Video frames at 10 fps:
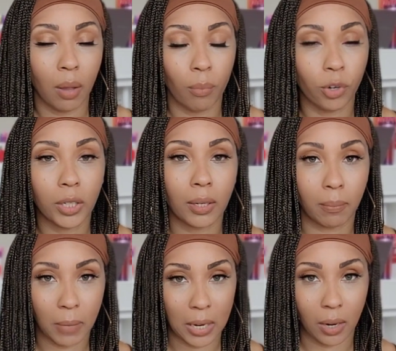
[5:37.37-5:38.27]
more than a
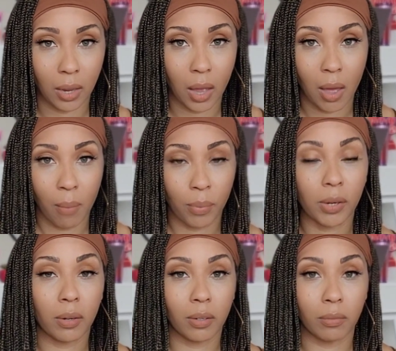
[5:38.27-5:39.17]
minute.
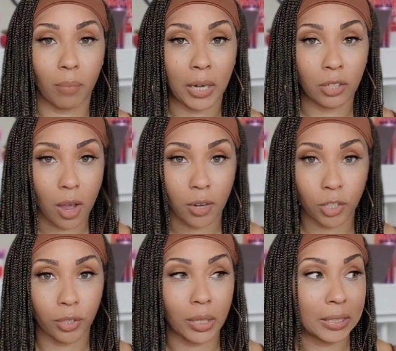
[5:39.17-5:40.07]
But my daughter